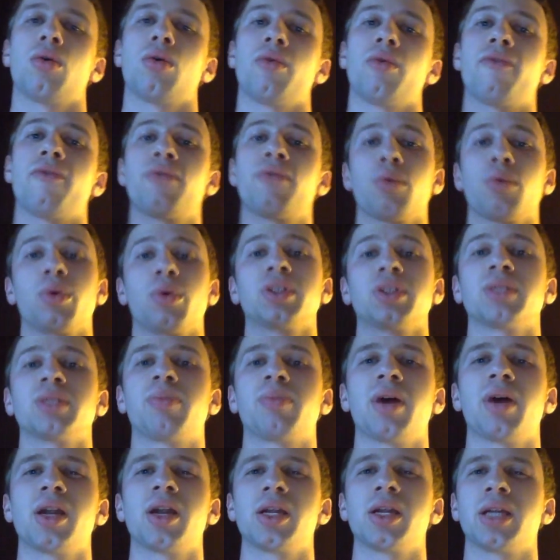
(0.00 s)
for Once
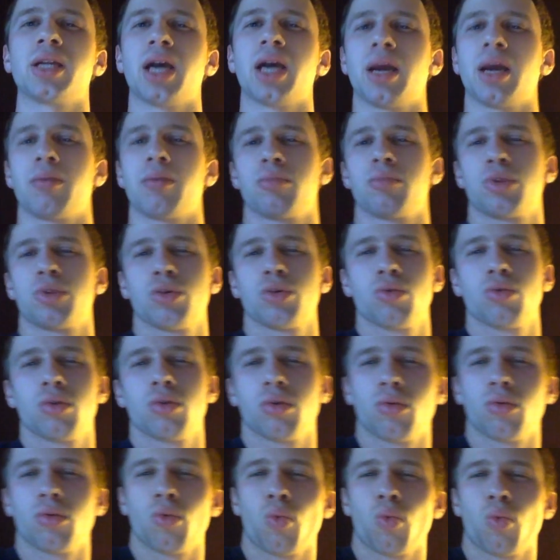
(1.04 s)
Upon a Time, do
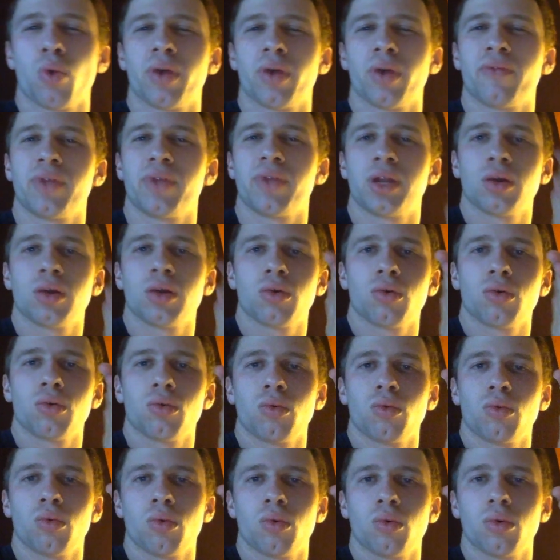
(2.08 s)
one video
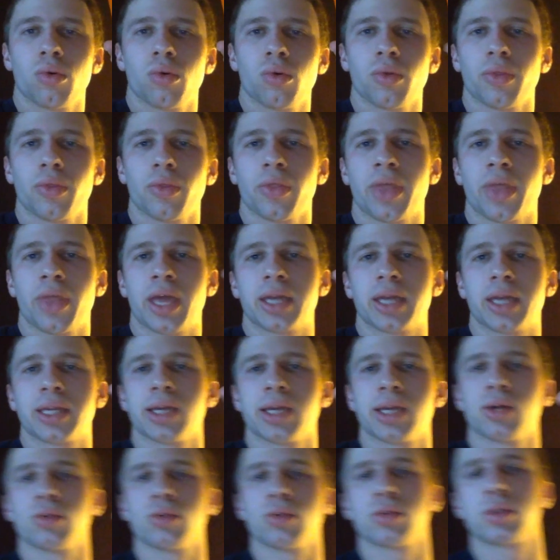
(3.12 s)
that
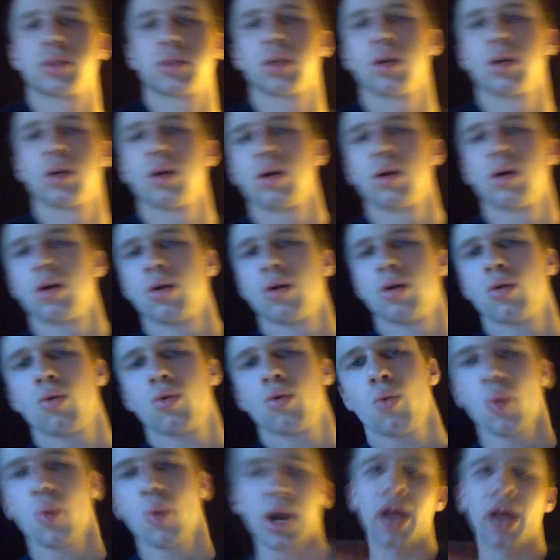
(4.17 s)
tells
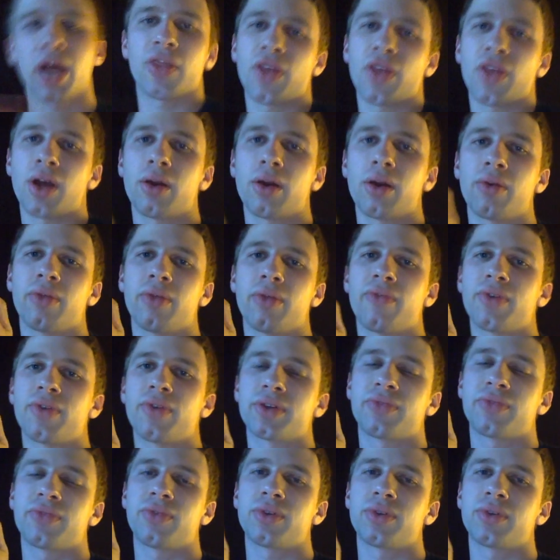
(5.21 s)
what I thought of the
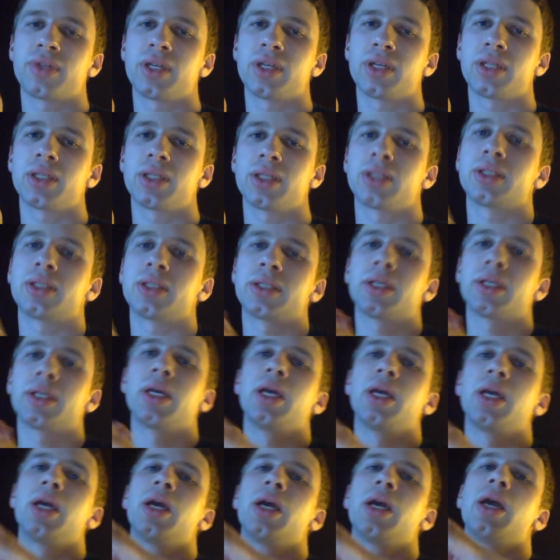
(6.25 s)
first few seasons,
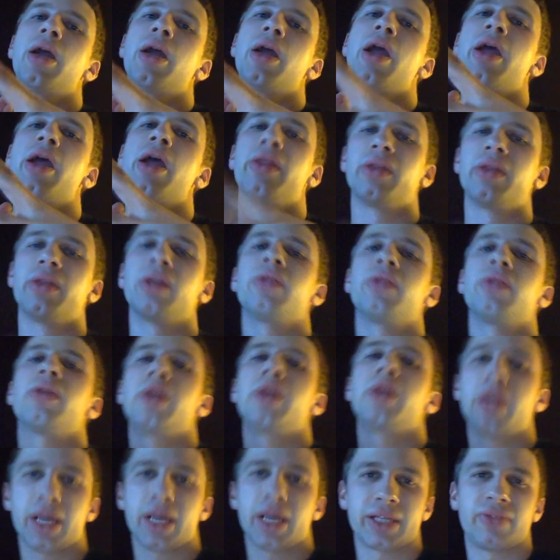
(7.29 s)
and then the
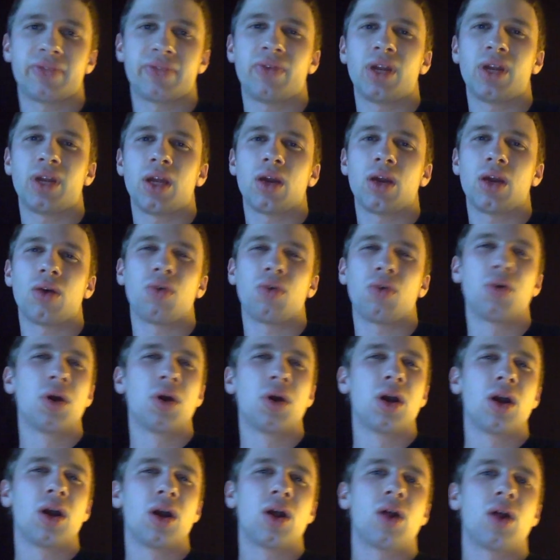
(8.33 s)
next video,
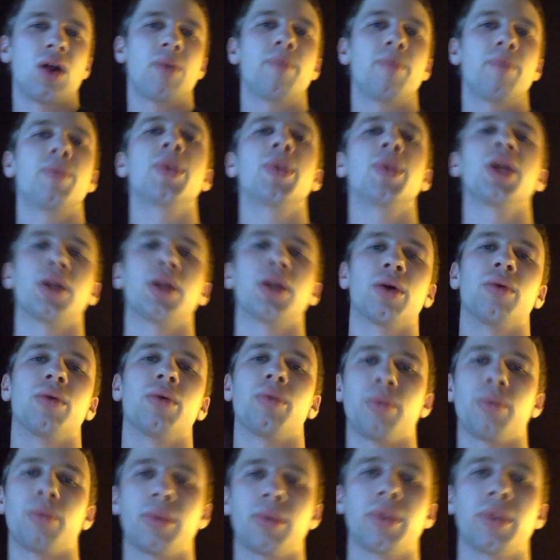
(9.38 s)

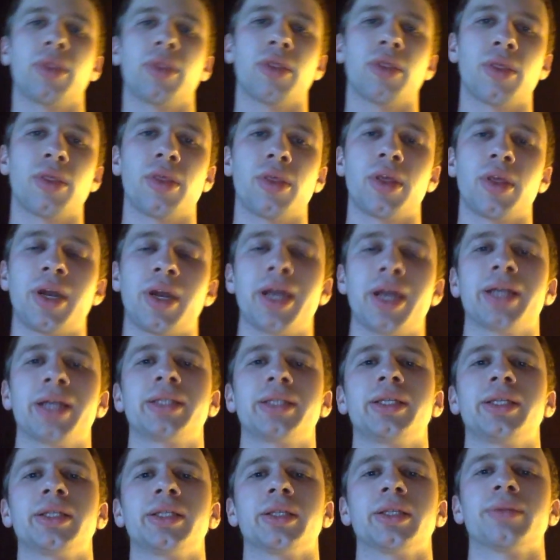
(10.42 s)
the next
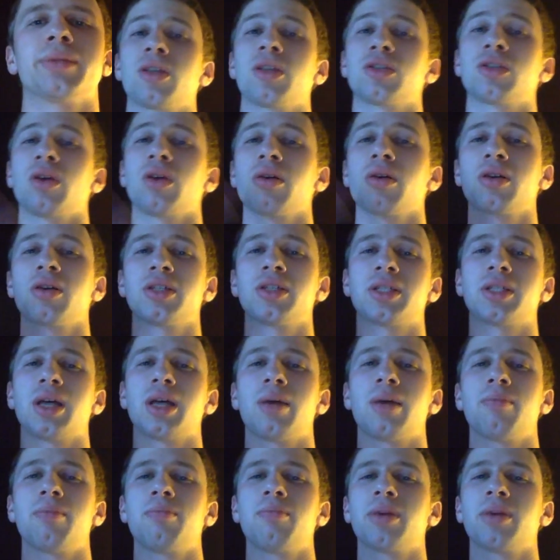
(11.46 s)
season. So I'm going to
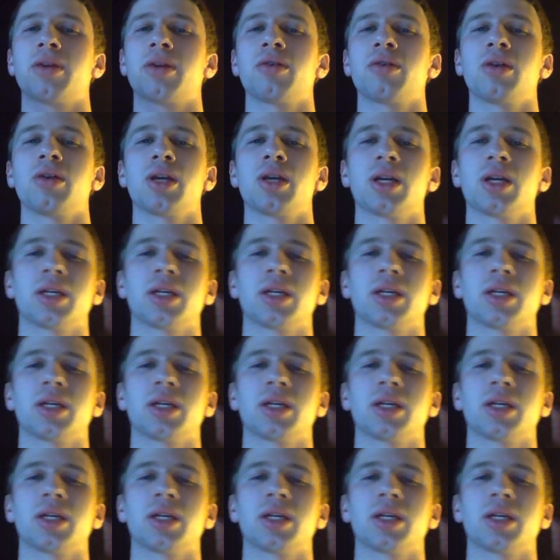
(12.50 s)
stop bickering and